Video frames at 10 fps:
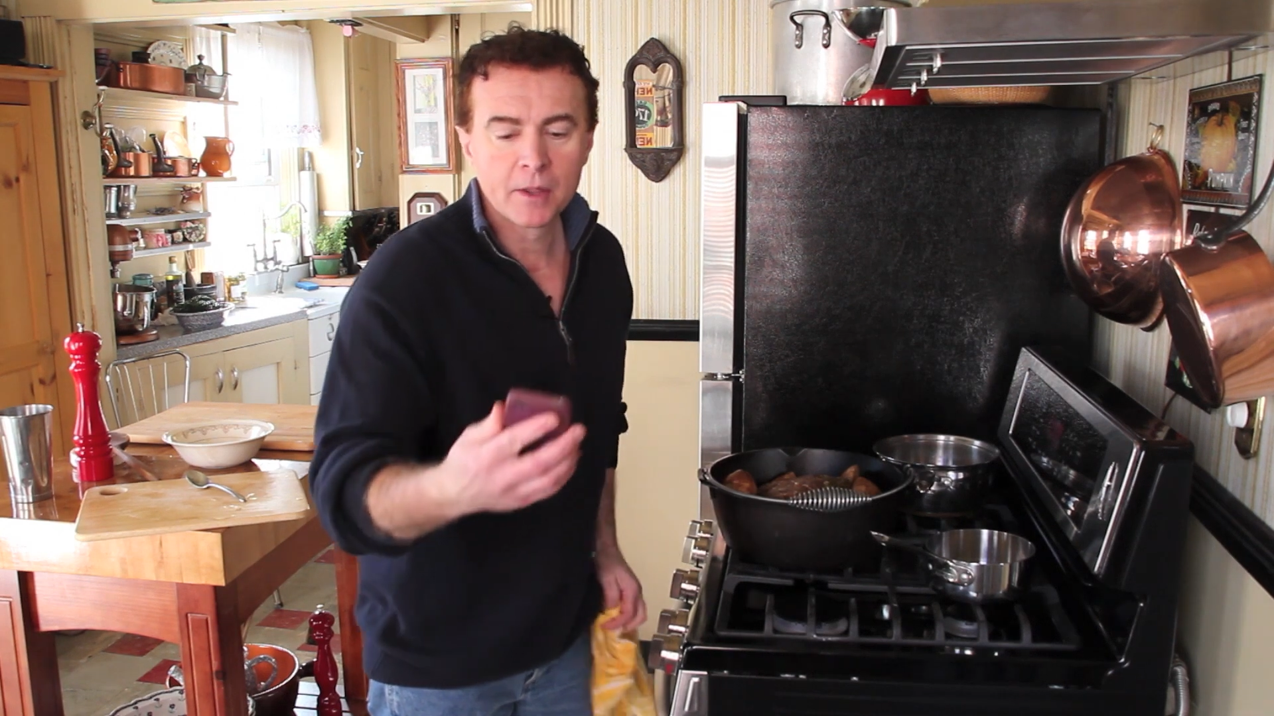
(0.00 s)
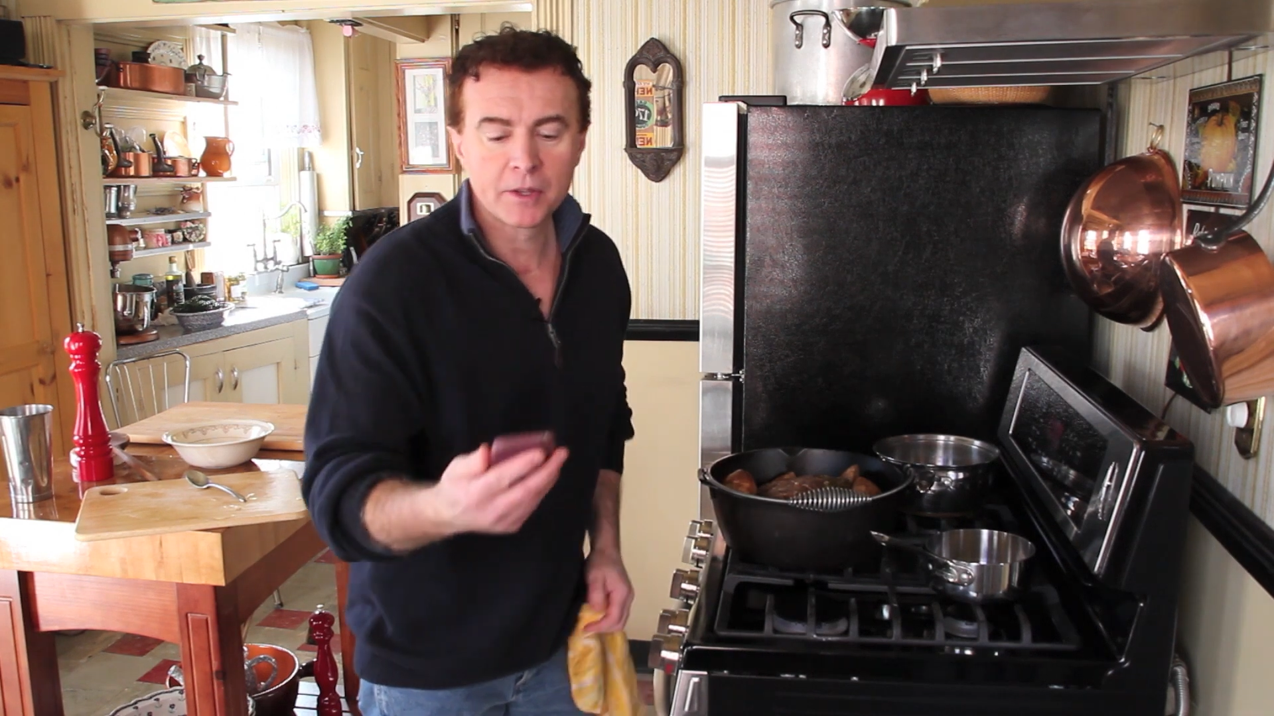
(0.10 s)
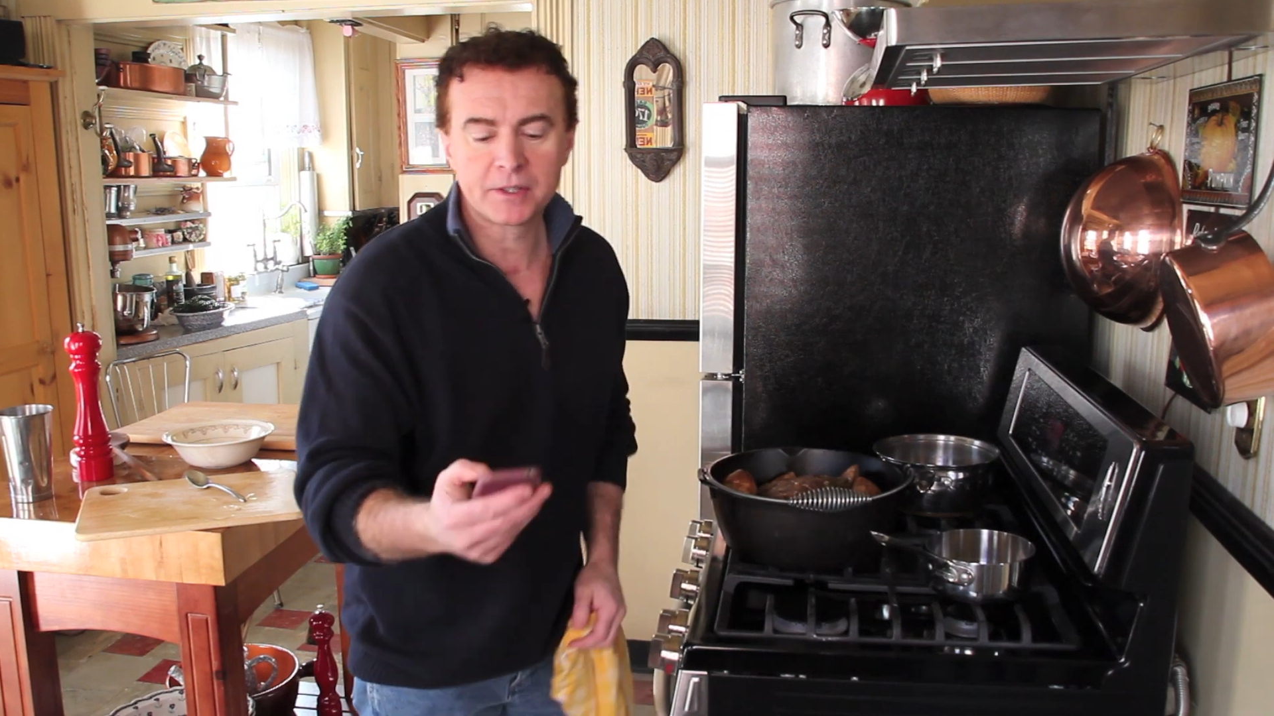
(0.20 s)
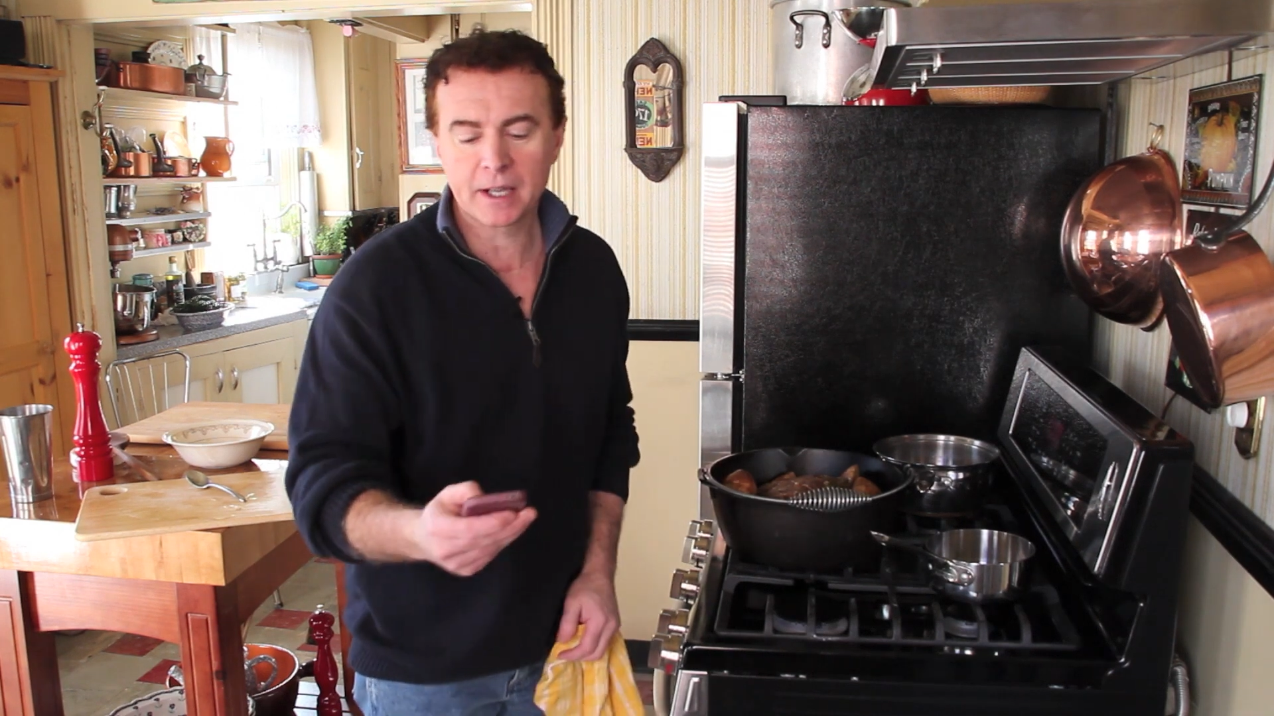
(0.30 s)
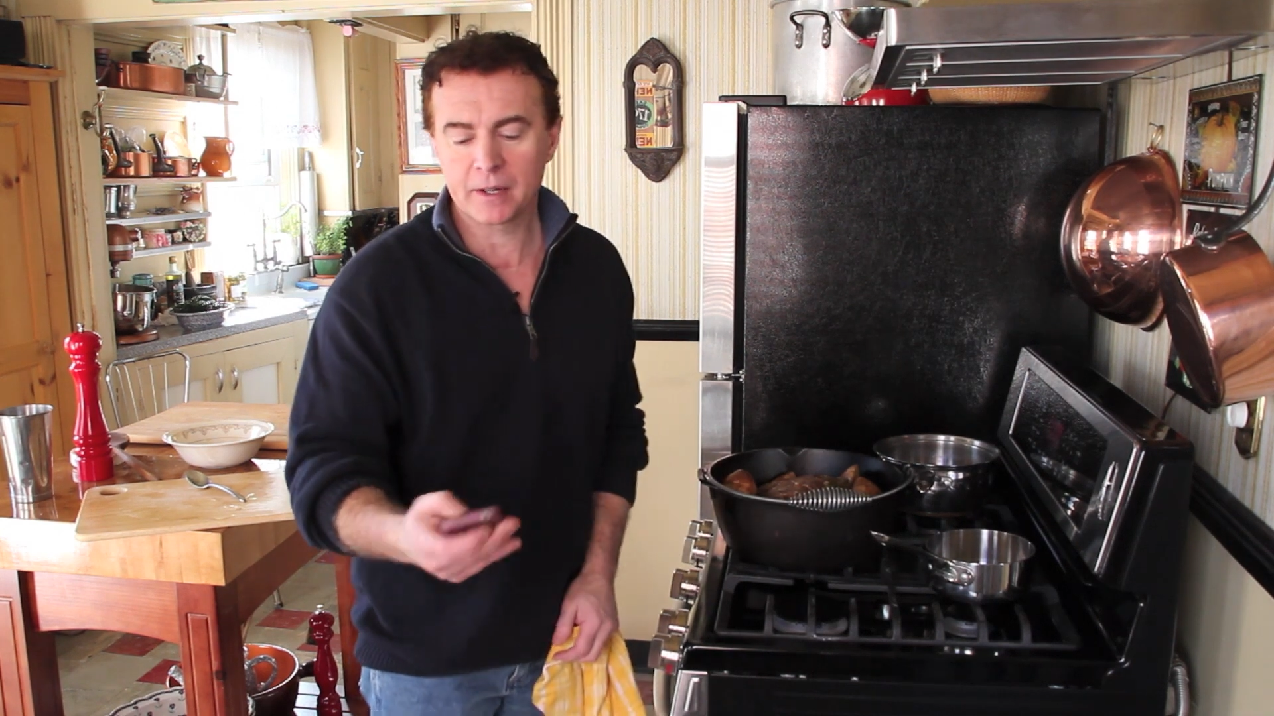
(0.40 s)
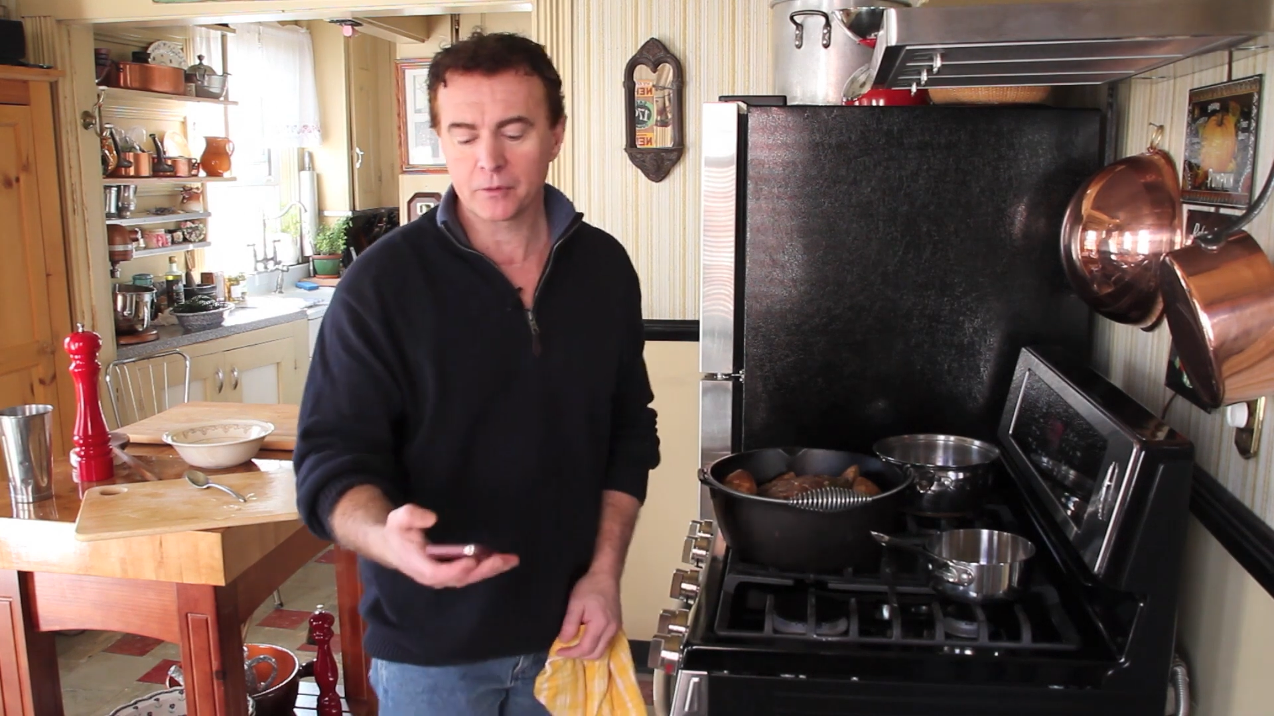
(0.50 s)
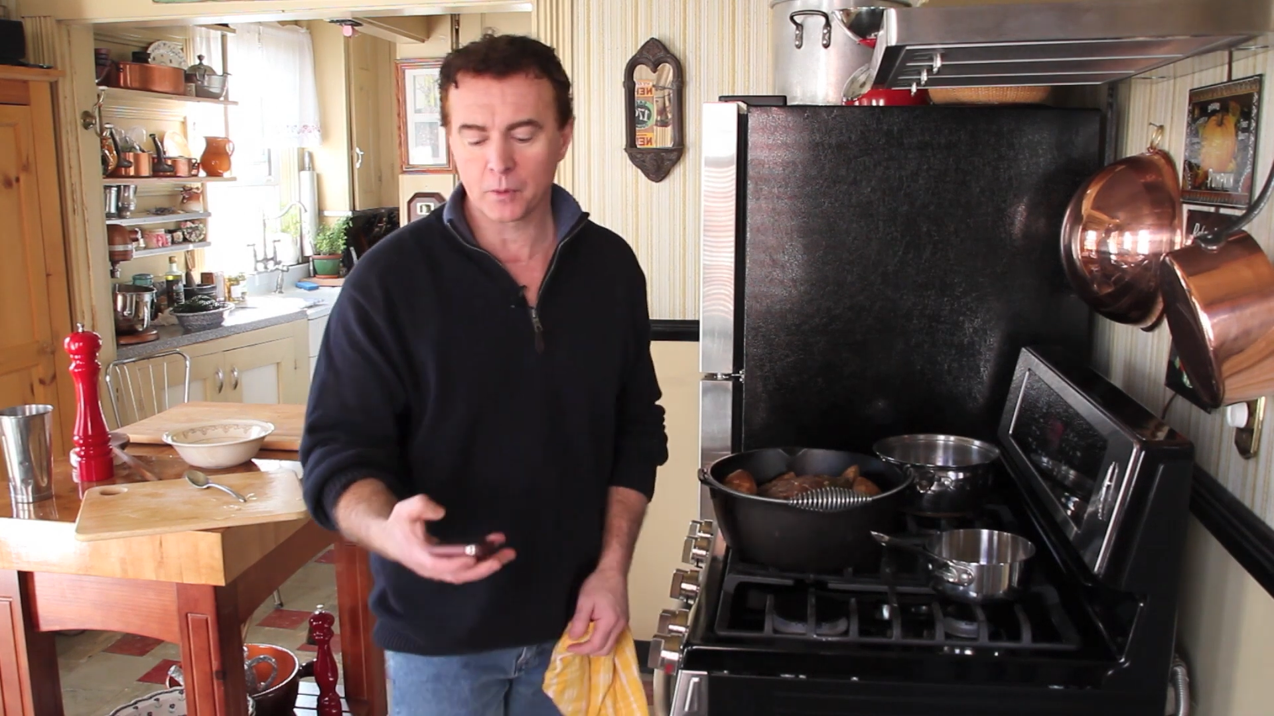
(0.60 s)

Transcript: the dead of